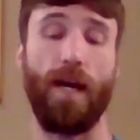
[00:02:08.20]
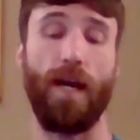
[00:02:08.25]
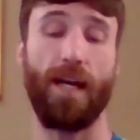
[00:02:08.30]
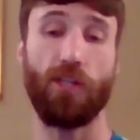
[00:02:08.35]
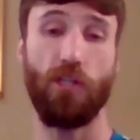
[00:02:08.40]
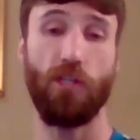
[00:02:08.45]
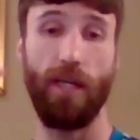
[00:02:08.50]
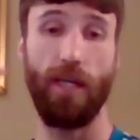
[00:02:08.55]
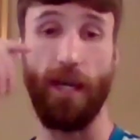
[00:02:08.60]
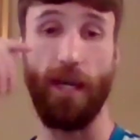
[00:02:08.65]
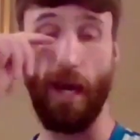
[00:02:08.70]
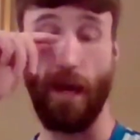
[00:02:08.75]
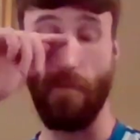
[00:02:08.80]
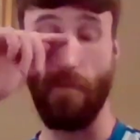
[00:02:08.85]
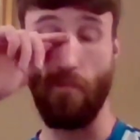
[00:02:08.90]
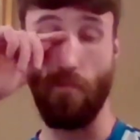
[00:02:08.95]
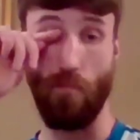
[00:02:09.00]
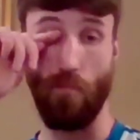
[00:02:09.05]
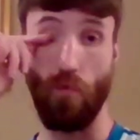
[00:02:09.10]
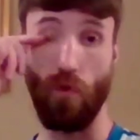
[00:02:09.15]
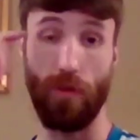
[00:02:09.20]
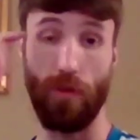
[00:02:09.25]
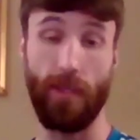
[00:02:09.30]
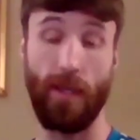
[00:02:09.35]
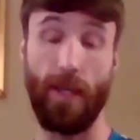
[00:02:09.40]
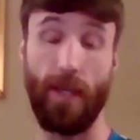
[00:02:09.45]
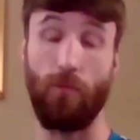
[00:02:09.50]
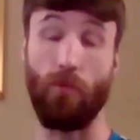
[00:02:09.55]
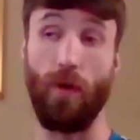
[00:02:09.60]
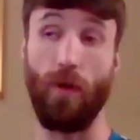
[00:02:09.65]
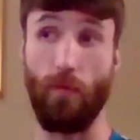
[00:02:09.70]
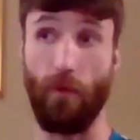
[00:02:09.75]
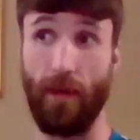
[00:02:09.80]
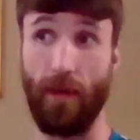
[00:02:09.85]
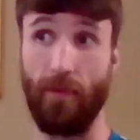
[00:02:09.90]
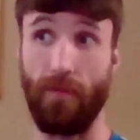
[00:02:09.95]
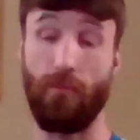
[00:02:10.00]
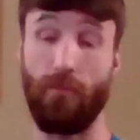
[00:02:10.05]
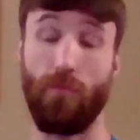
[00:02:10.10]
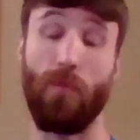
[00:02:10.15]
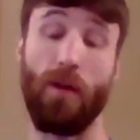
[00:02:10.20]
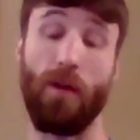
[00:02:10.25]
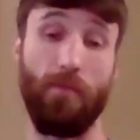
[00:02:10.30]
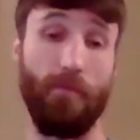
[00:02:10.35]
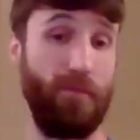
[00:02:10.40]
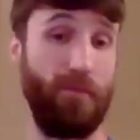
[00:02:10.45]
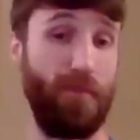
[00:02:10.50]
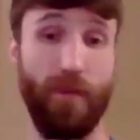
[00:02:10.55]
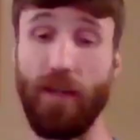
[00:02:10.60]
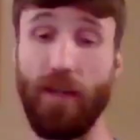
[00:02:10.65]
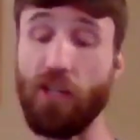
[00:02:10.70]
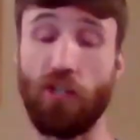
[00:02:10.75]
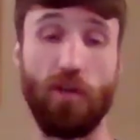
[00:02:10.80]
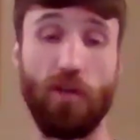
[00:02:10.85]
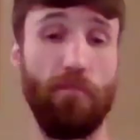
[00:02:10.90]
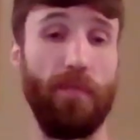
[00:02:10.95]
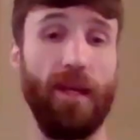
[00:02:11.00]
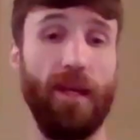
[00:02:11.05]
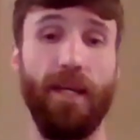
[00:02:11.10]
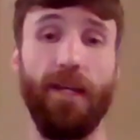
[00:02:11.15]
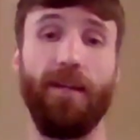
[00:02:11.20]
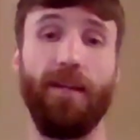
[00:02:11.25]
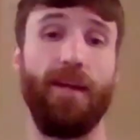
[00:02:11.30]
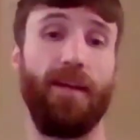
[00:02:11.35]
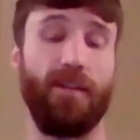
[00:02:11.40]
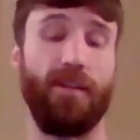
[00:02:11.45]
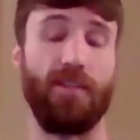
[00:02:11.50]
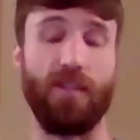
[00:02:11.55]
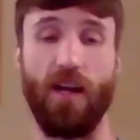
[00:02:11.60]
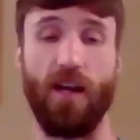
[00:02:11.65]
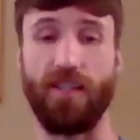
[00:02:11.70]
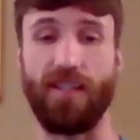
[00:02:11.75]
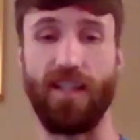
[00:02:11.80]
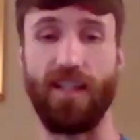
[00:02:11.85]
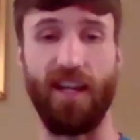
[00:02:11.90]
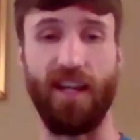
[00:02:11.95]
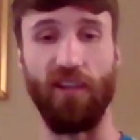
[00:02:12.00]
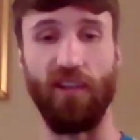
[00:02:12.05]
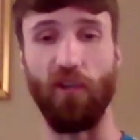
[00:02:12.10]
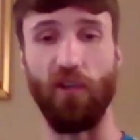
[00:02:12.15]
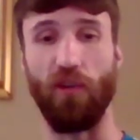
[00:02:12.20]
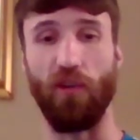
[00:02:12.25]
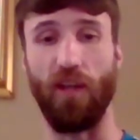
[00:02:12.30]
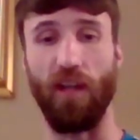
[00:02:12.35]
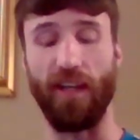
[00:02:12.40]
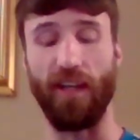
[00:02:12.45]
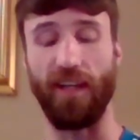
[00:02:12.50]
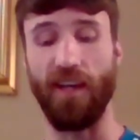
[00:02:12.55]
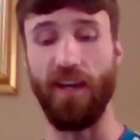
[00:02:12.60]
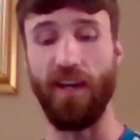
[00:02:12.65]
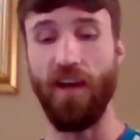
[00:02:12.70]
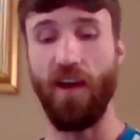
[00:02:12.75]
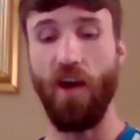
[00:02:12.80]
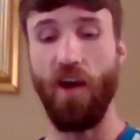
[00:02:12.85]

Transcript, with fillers: I actually um, one thing when, when when I'm finished competing and it's all said and done, like.